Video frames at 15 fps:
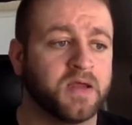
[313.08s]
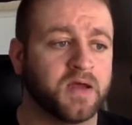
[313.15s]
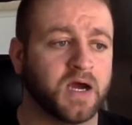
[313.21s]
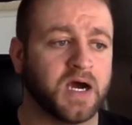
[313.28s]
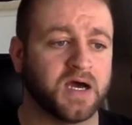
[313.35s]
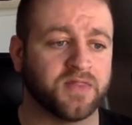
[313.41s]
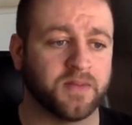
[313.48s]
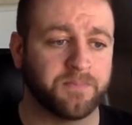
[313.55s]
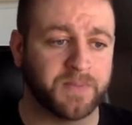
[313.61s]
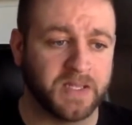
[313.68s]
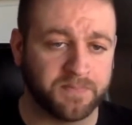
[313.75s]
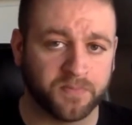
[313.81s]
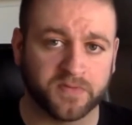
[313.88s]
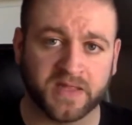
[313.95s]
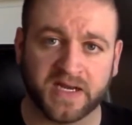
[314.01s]
The
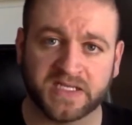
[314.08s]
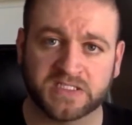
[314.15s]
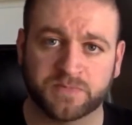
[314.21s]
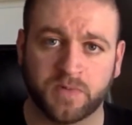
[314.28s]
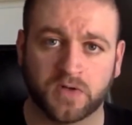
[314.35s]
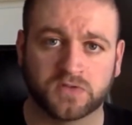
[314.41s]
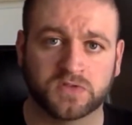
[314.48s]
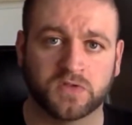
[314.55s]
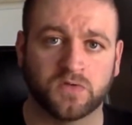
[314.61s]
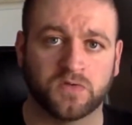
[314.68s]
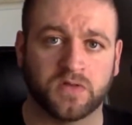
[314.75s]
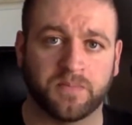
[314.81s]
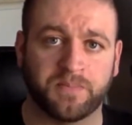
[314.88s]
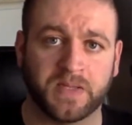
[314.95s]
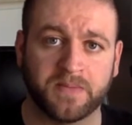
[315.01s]
people that I spoke to
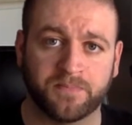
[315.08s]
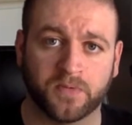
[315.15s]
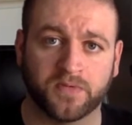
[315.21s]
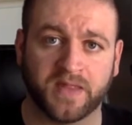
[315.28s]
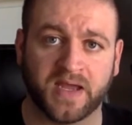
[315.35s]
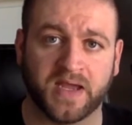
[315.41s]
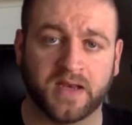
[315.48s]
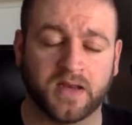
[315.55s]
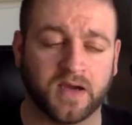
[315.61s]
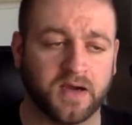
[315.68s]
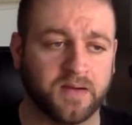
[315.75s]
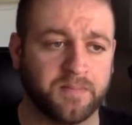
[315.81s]
and the people that